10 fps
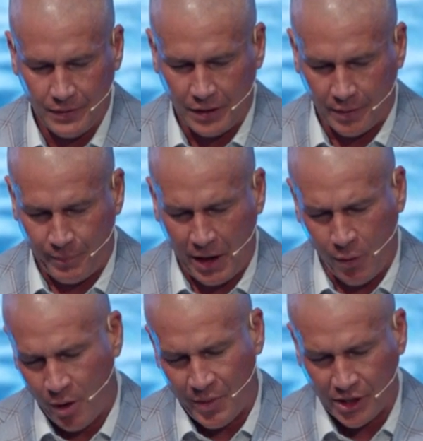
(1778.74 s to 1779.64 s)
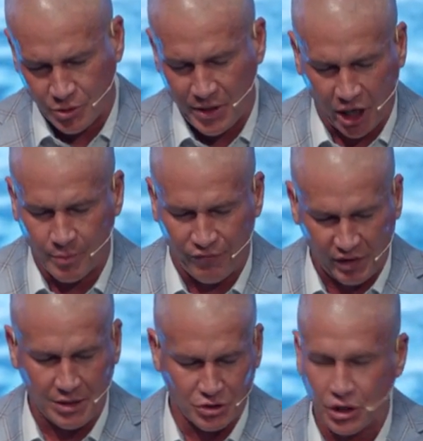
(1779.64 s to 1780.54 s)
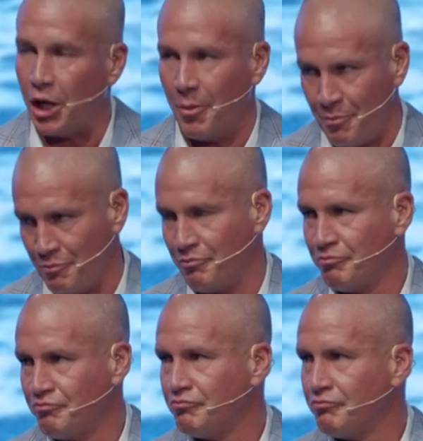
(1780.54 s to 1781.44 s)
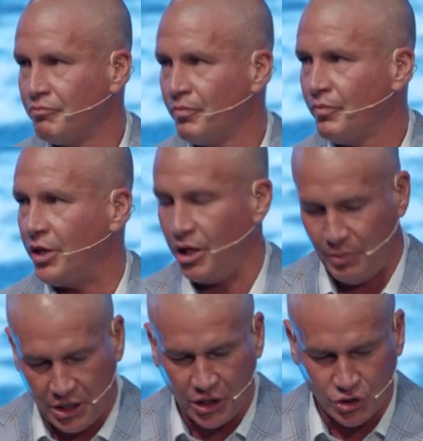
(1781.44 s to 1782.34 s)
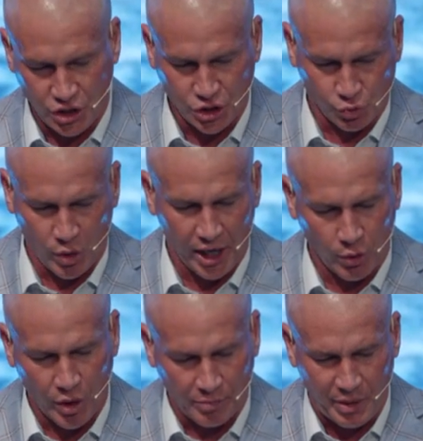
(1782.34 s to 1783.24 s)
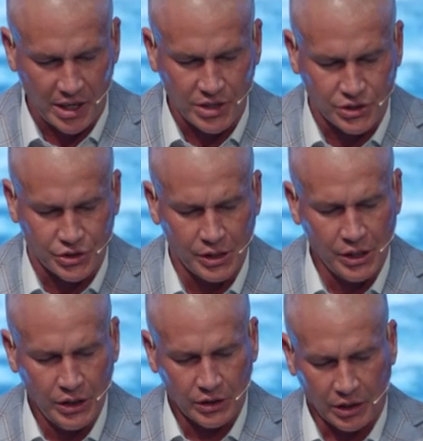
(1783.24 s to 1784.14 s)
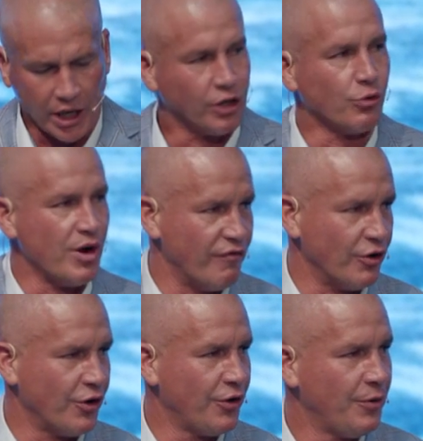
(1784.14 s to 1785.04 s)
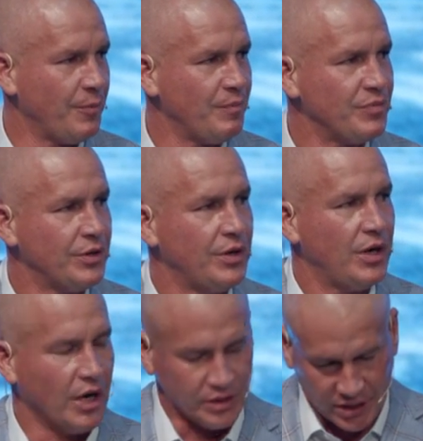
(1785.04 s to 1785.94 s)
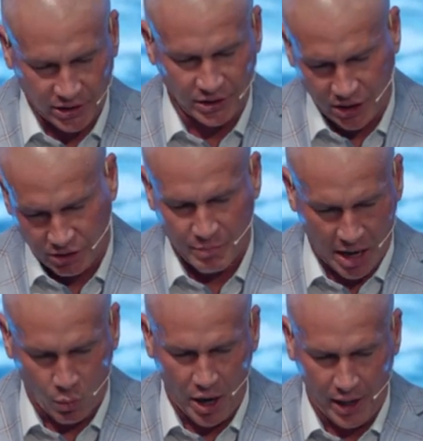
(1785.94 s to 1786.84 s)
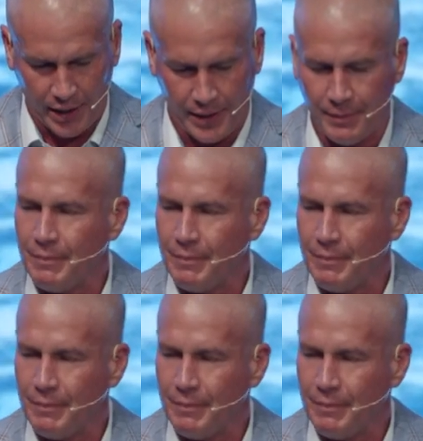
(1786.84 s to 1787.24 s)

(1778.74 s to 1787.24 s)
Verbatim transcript: A poem that has become a famous hymn. And it begins this way When peace, like a river, attendeth my way,